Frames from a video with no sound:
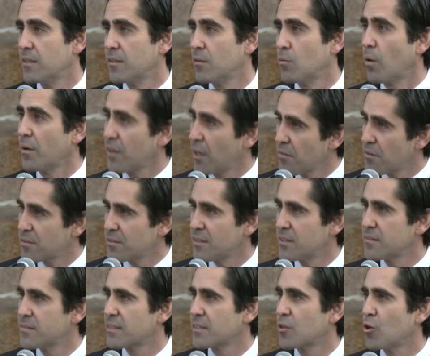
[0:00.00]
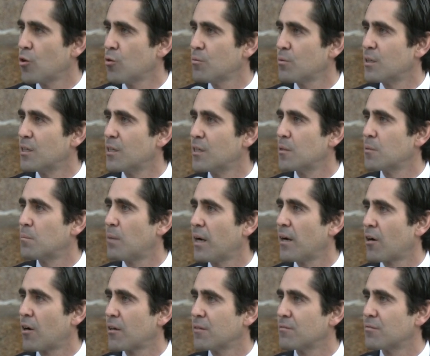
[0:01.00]
uh, 100 years ago uh,
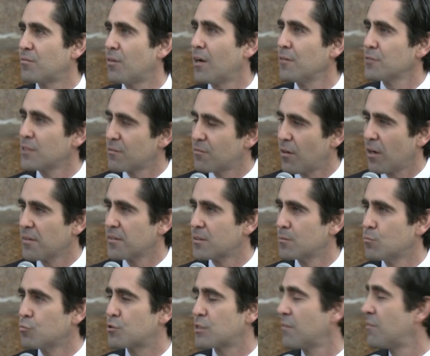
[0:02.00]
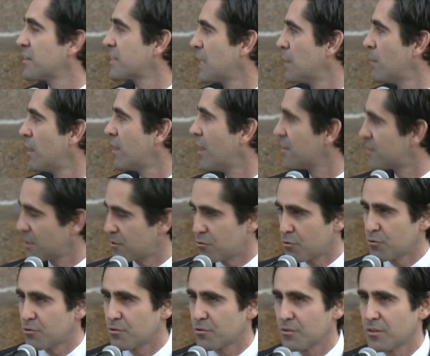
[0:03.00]
by our founding father Mustafa Kemal
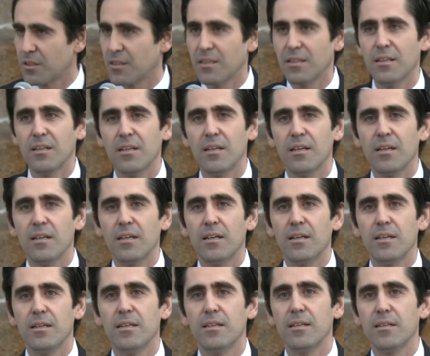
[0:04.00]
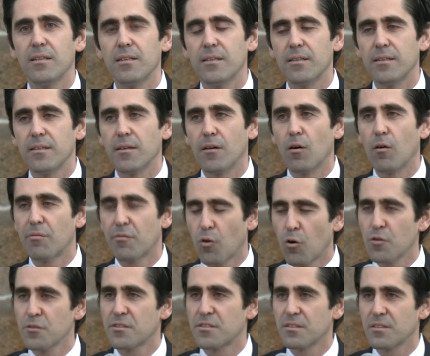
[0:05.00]
Atatürk. Uh, of
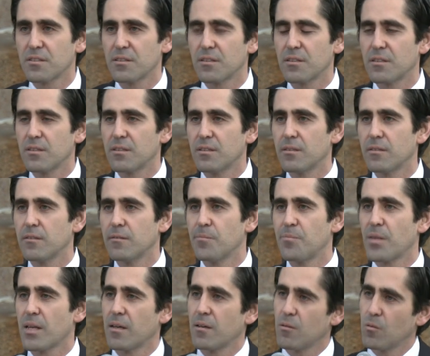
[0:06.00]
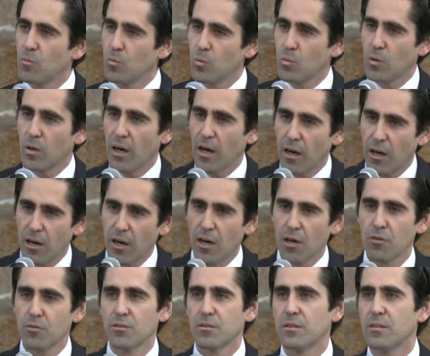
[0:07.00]
course,
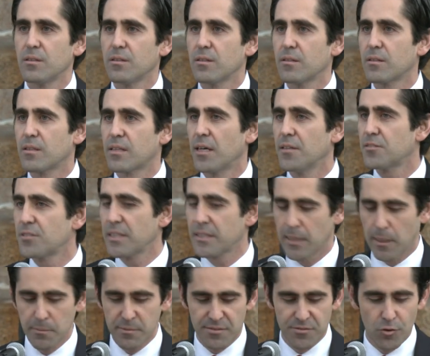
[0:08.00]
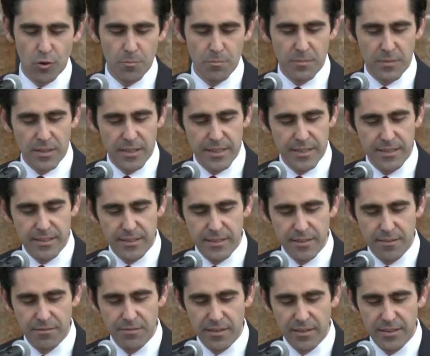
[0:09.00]
our country comes from a,
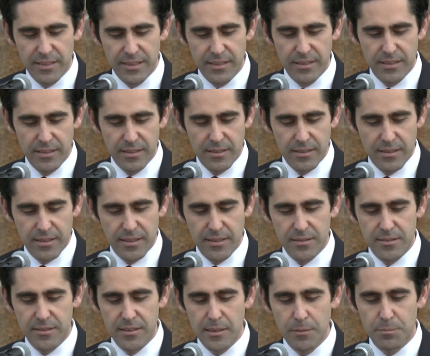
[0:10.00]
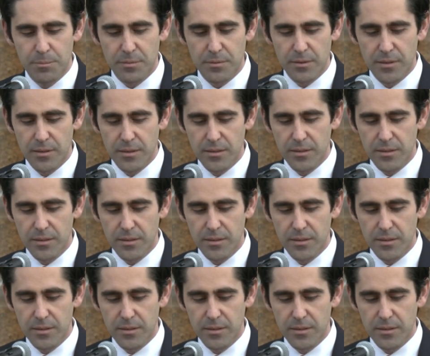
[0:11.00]
a very a deep uh,